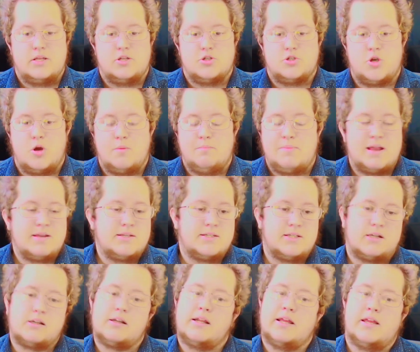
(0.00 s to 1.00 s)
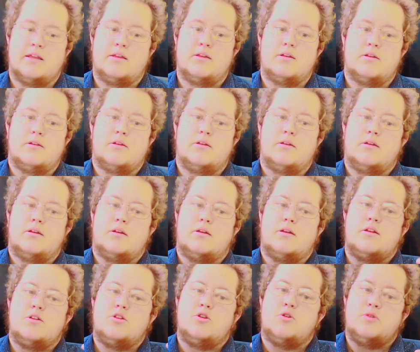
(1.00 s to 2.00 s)
So basically,
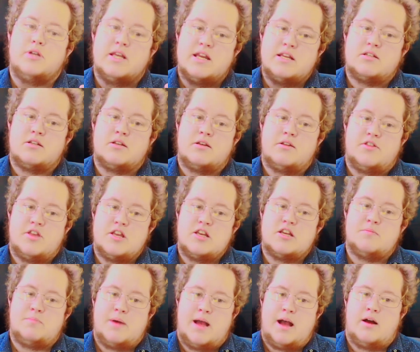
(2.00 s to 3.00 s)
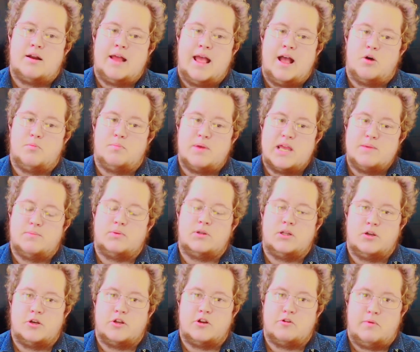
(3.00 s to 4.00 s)
you need to think about how people
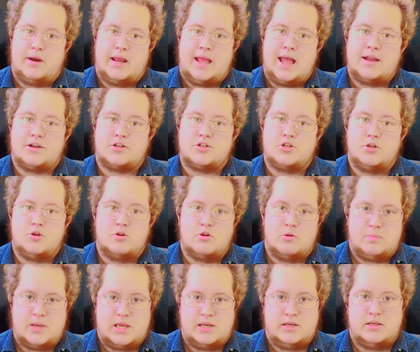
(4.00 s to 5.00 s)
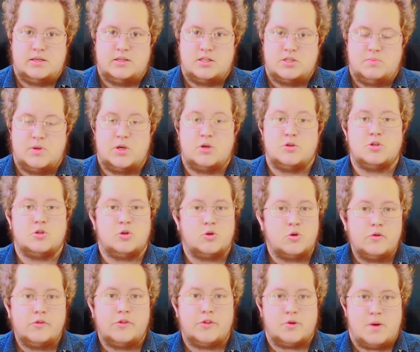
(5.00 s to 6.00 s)
are going to react to your opinions, because it
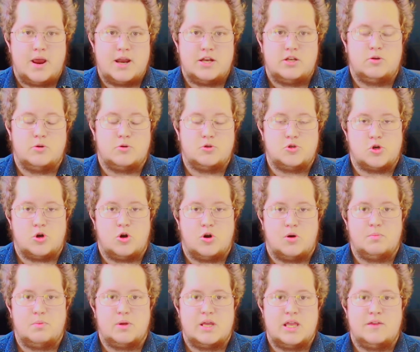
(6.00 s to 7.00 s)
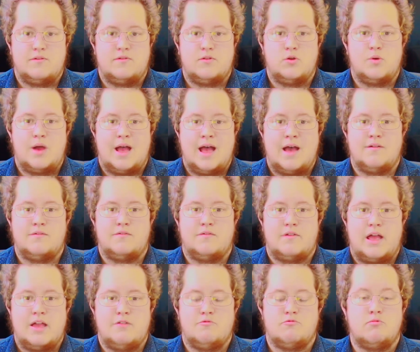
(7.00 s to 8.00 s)
could threaten your job if you have
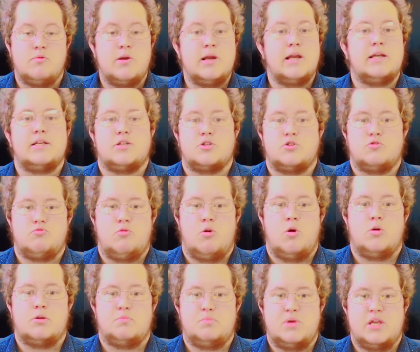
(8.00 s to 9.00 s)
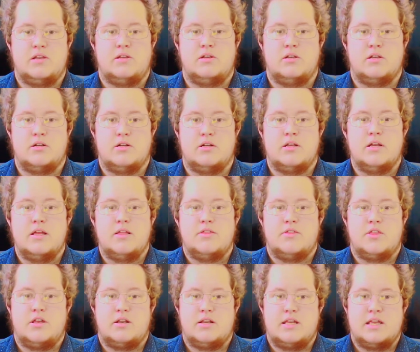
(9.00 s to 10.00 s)
a really strong opinion
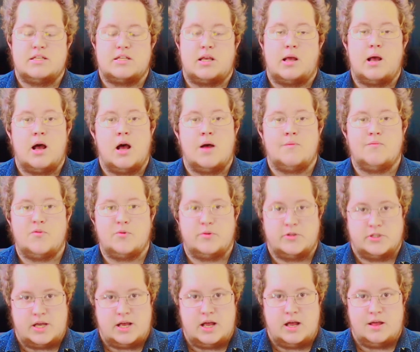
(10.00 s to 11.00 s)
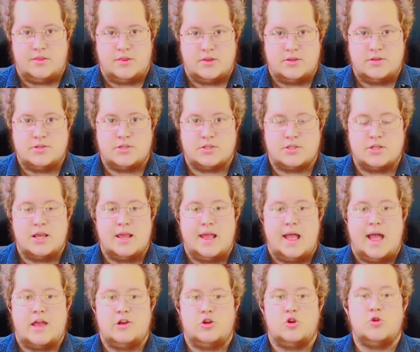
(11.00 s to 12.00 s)
that is harmful to others
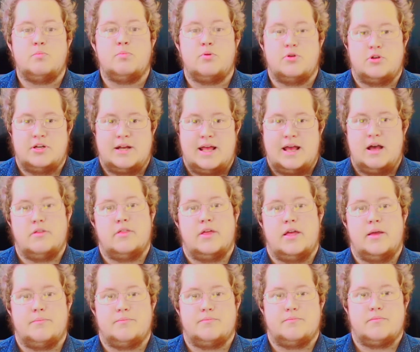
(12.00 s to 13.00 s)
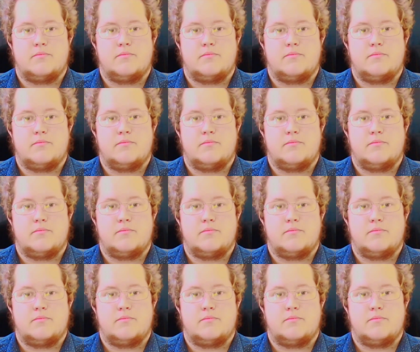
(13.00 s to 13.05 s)
and you put it out there.